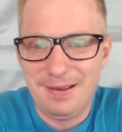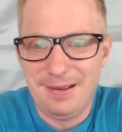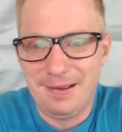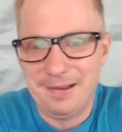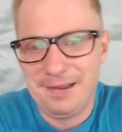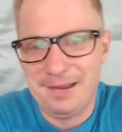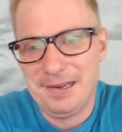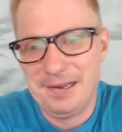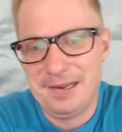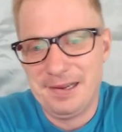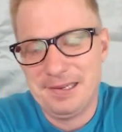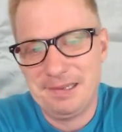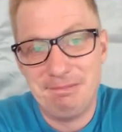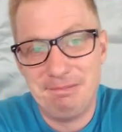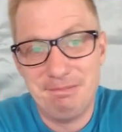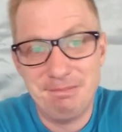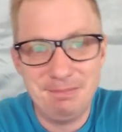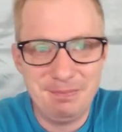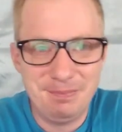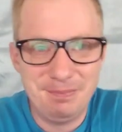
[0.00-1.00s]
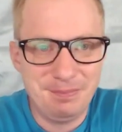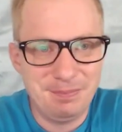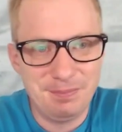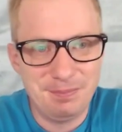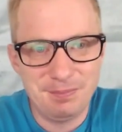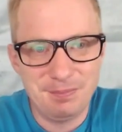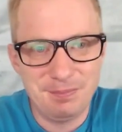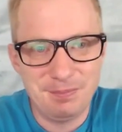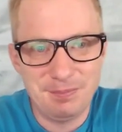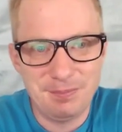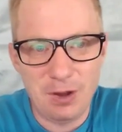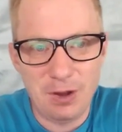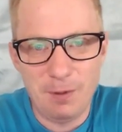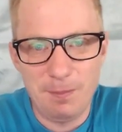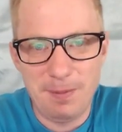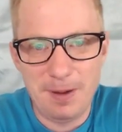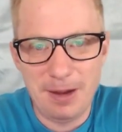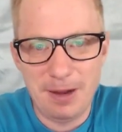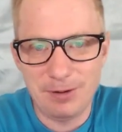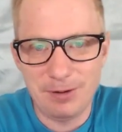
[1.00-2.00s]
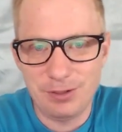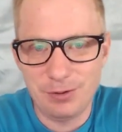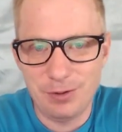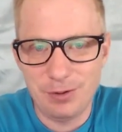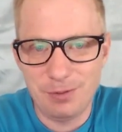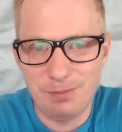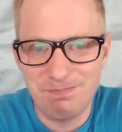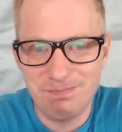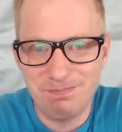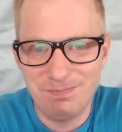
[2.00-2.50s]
All power to them.